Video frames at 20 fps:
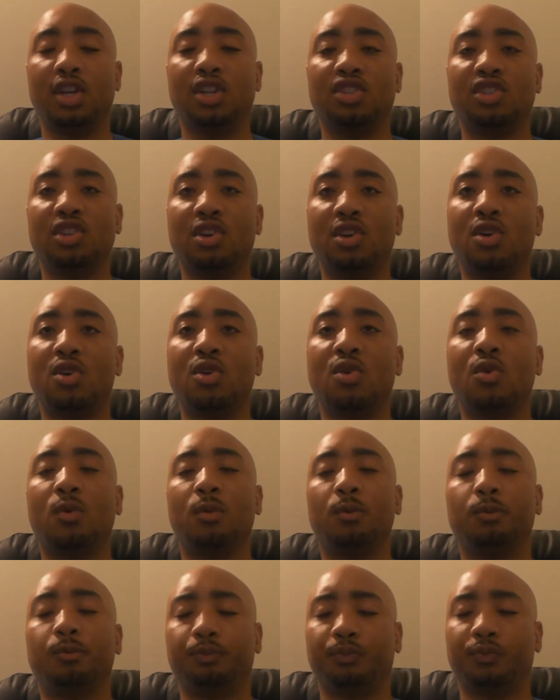
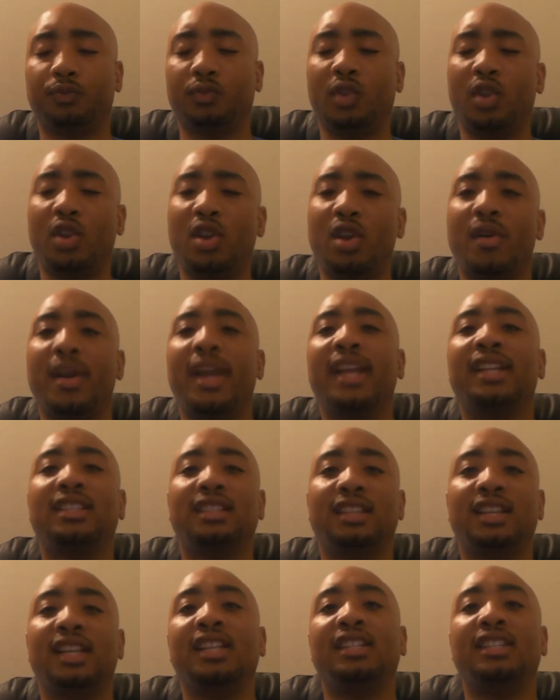So, you know,
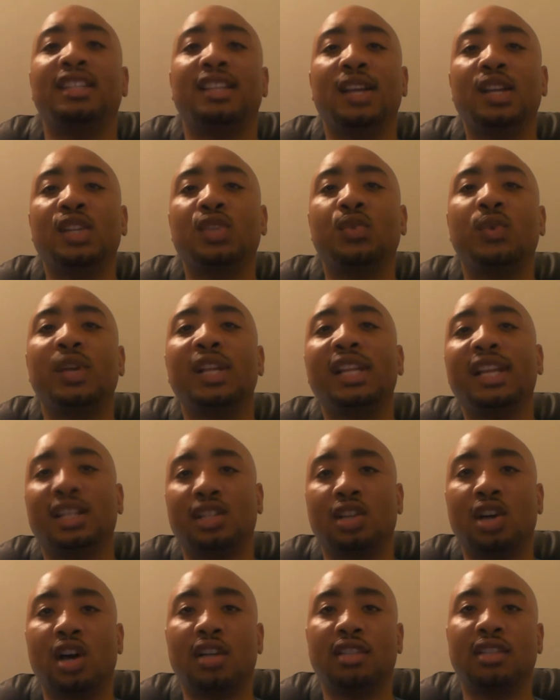it's really
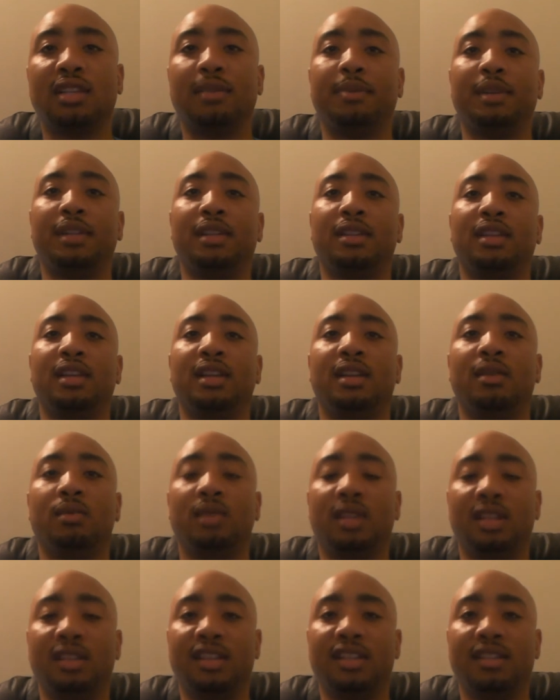a toss up in
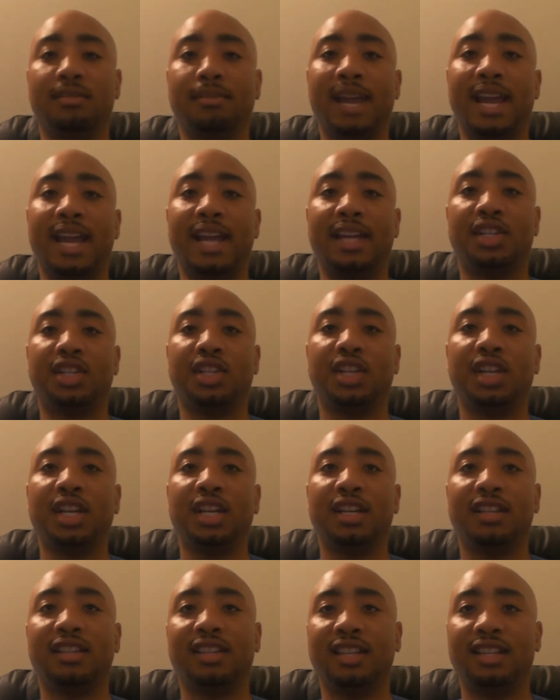this match.
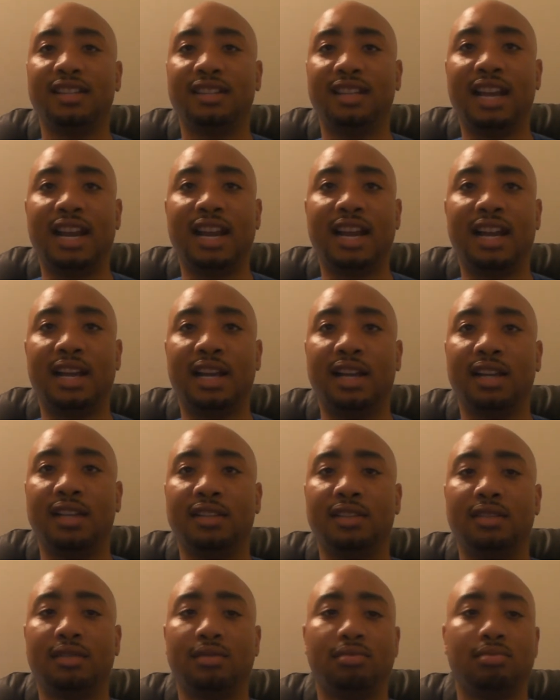These
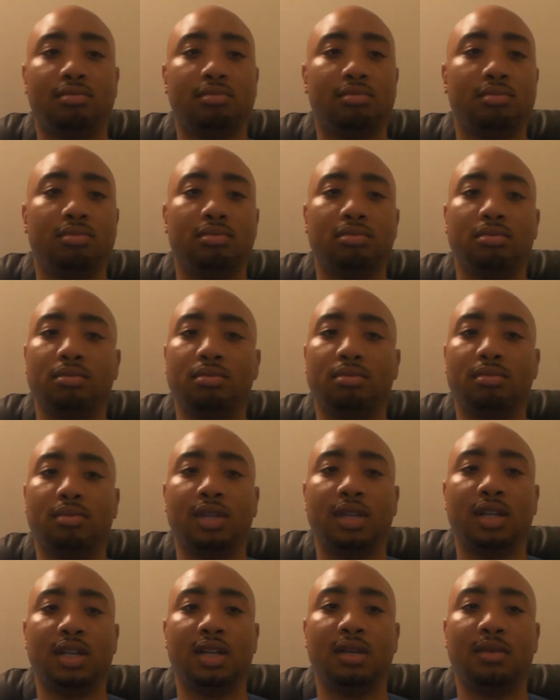guys,
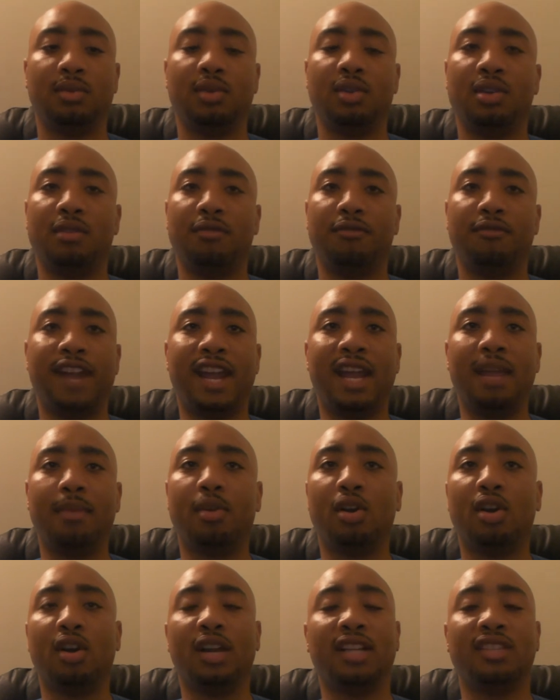you know,
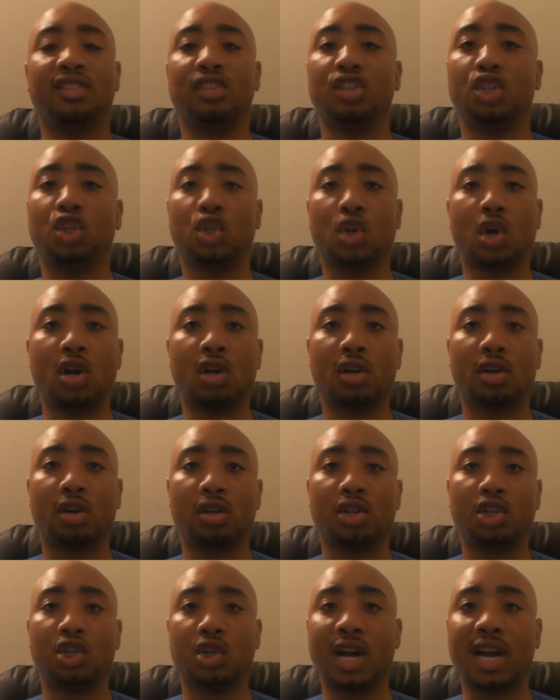Faber is the
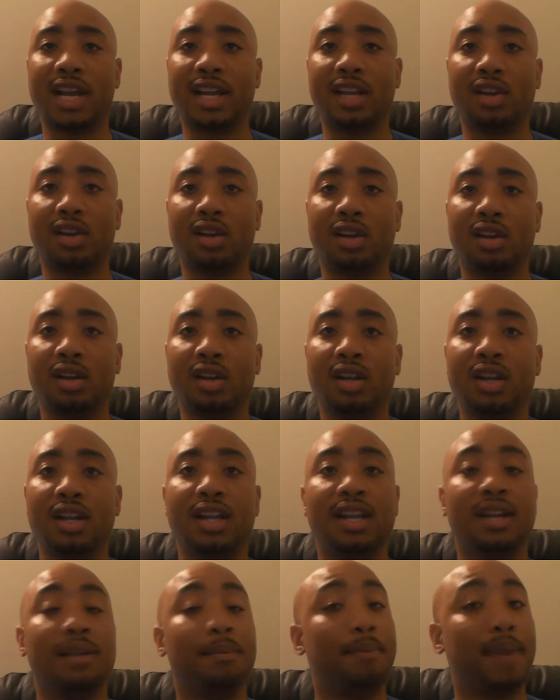stronger striker,
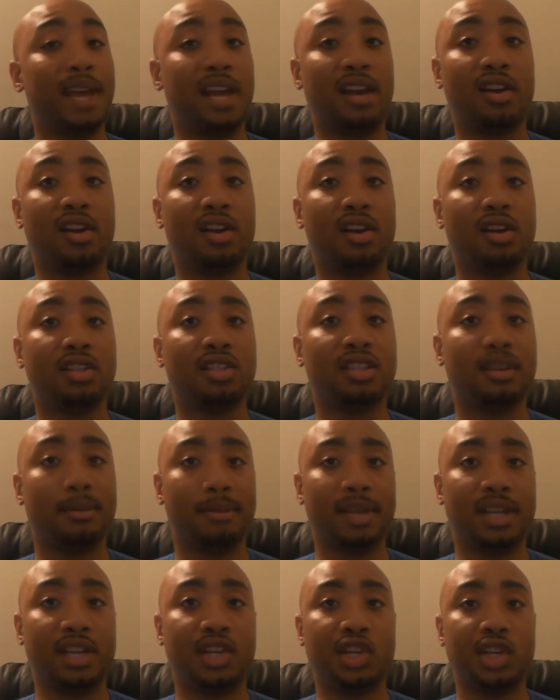better
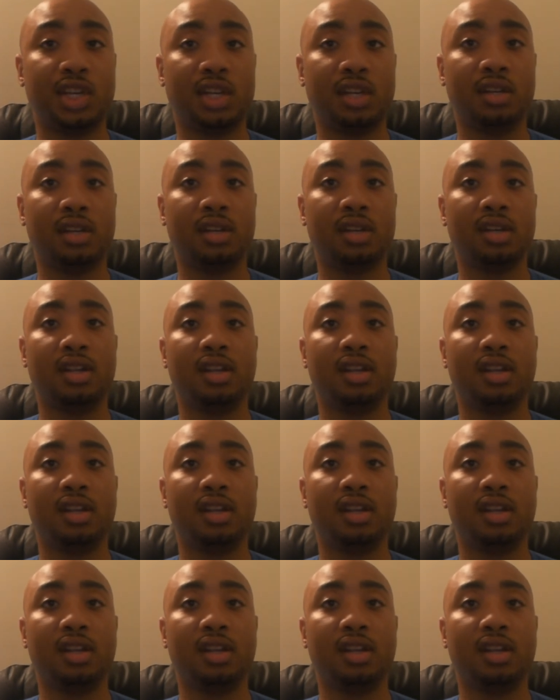submission.